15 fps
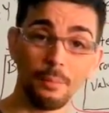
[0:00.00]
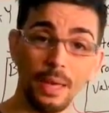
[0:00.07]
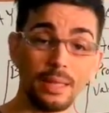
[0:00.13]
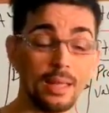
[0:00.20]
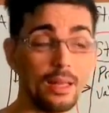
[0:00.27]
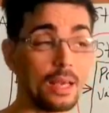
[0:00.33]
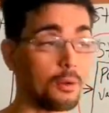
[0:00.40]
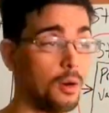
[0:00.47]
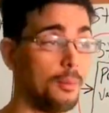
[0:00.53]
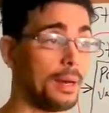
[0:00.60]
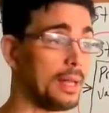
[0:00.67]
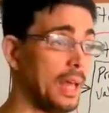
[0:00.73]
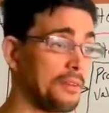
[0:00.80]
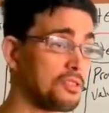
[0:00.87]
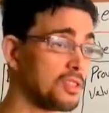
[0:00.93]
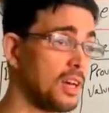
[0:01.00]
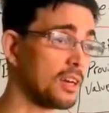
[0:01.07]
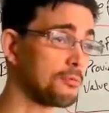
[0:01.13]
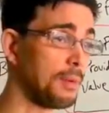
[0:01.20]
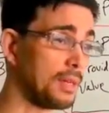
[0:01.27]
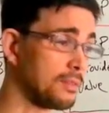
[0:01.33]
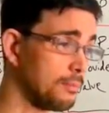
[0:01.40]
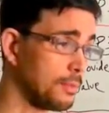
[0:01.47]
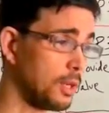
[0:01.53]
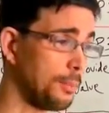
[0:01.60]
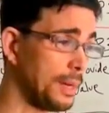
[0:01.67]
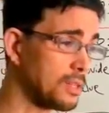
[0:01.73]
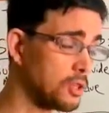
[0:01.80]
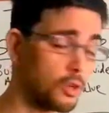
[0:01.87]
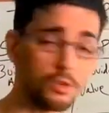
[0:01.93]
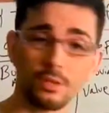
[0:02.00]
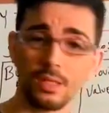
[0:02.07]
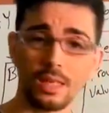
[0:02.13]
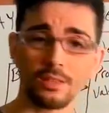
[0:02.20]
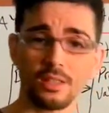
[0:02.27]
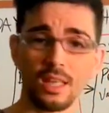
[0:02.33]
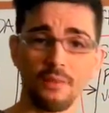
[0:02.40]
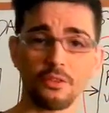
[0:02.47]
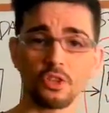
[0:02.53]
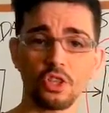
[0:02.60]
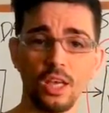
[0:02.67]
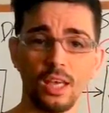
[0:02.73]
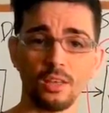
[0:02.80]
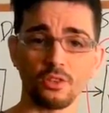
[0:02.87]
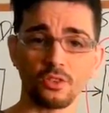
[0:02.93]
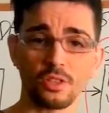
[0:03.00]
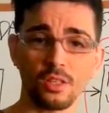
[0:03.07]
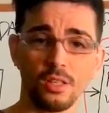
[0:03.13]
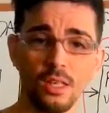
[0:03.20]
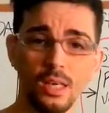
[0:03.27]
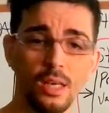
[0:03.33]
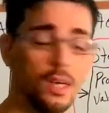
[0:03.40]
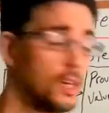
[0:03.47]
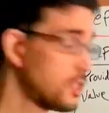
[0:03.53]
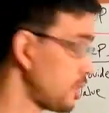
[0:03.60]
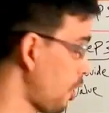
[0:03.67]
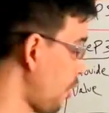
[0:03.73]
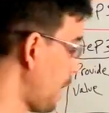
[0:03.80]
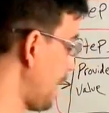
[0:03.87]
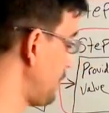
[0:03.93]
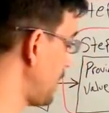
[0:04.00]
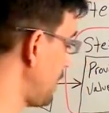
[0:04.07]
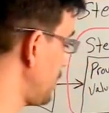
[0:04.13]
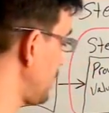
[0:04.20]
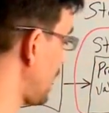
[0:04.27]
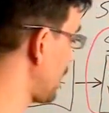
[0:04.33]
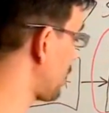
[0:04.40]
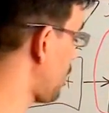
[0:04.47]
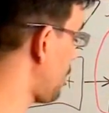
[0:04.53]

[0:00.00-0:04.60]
And they're like, well, my life sucks. My circumstances haven't changed. So, and then they